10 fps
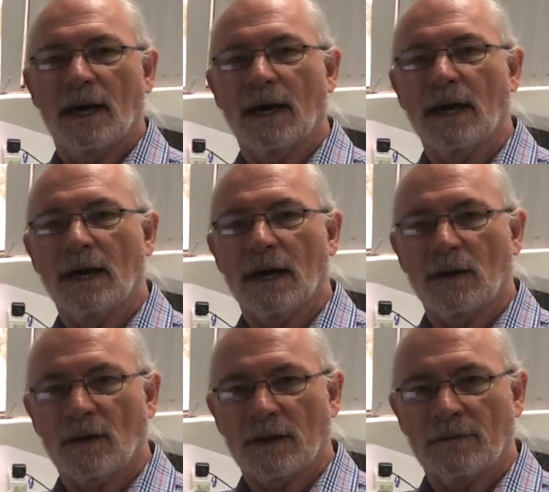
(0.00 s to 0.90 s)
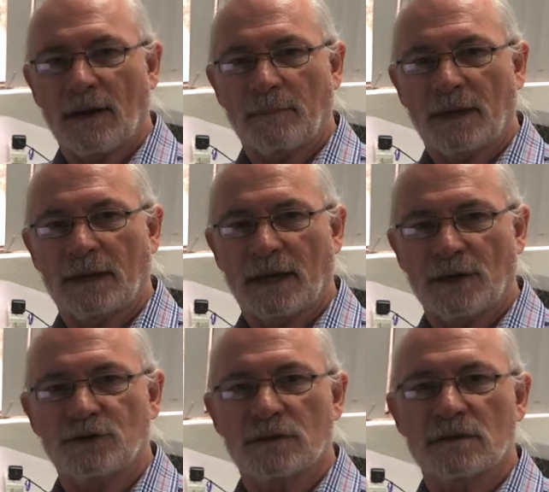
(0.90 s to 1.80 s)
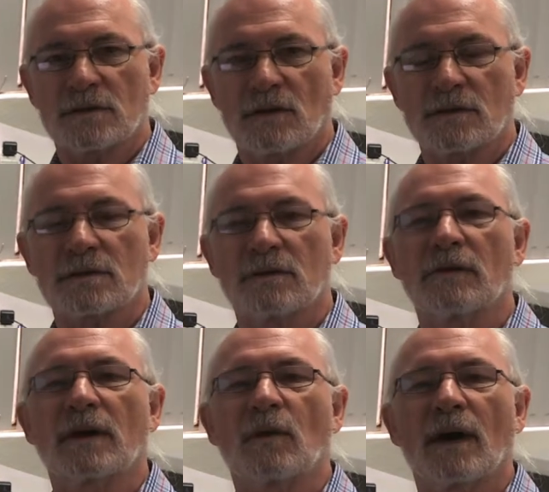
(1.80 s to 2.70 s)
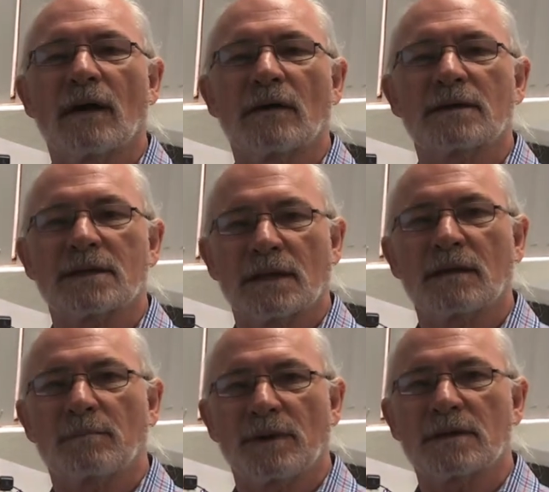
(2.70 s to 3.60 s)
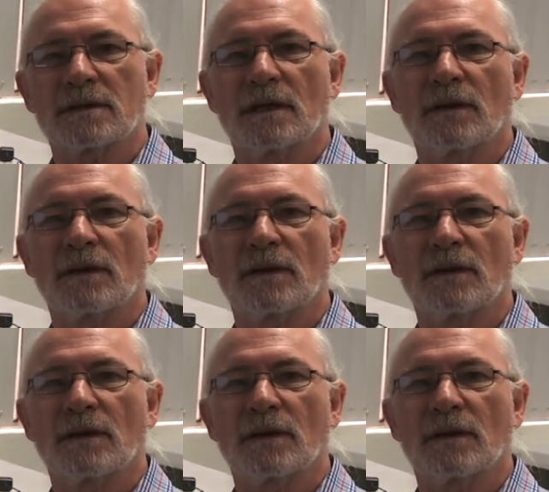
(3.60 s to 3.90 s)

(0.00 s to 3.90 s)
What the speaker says: A lot of applications also require a ticket printer